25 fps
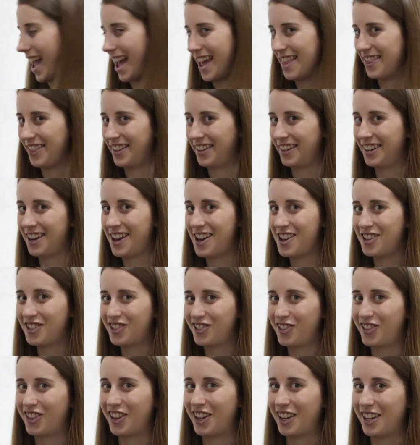And the
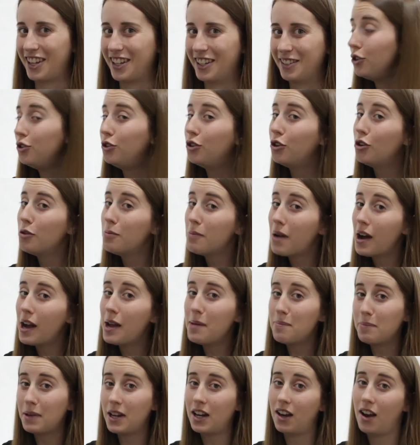last thing, you
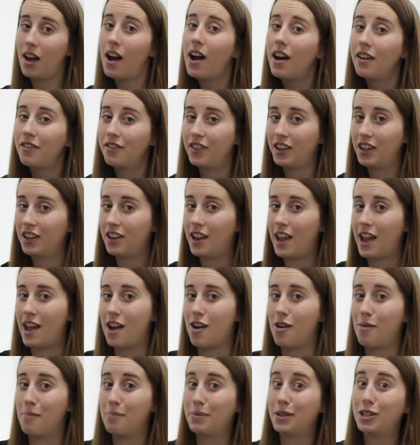might be laughing
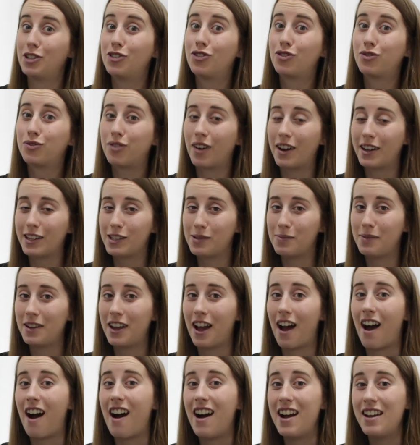now, but trust
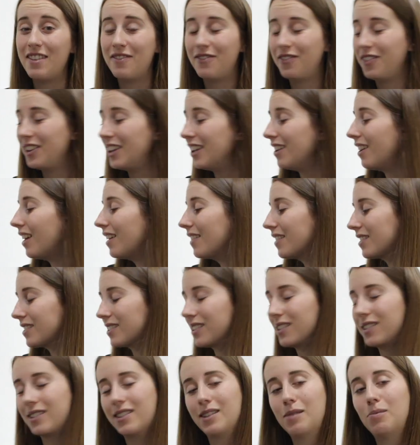me, I feel like
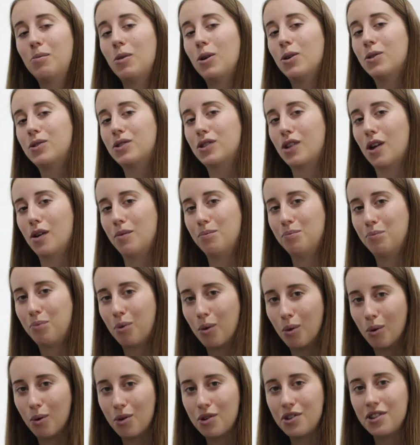this is the most
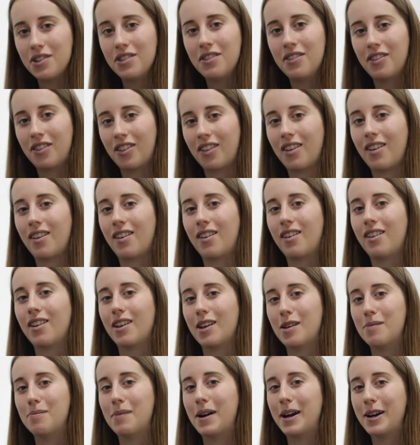important
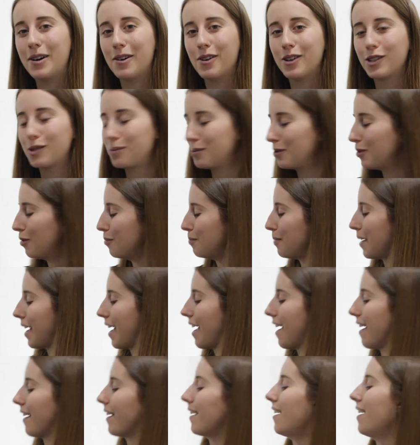thing in my hospital
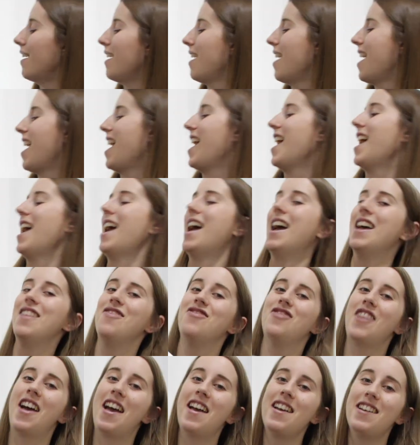bag,
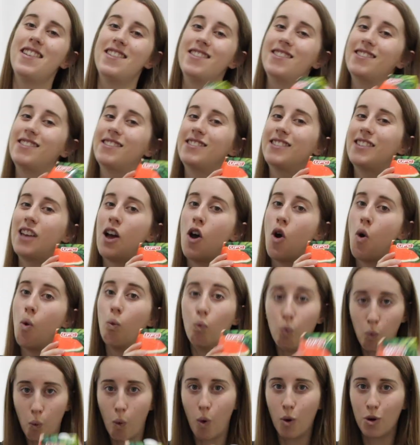and that is
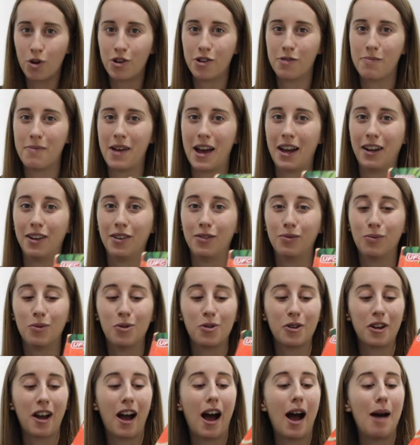watermelon
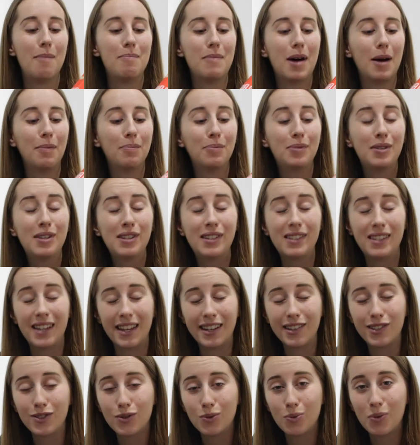water. I'm
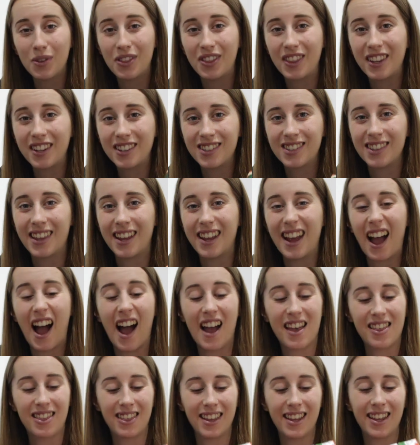obsessed with this thing.
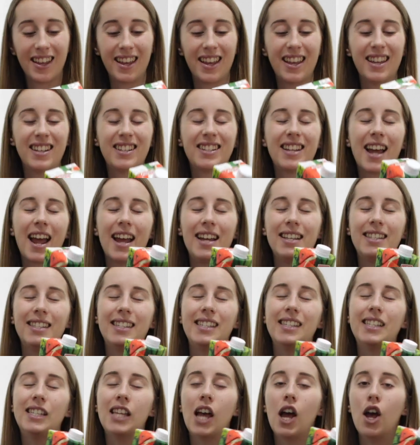I think it
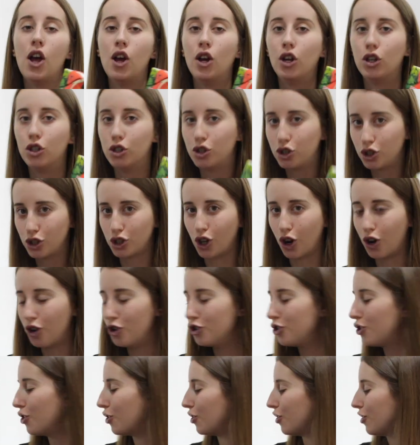tastes
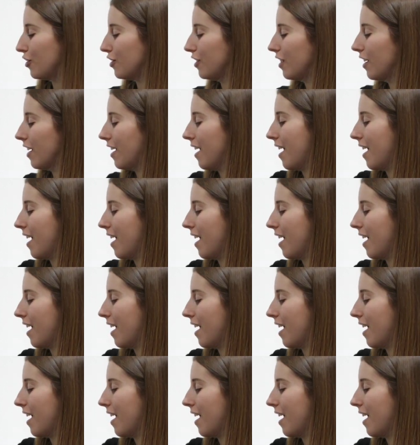so good.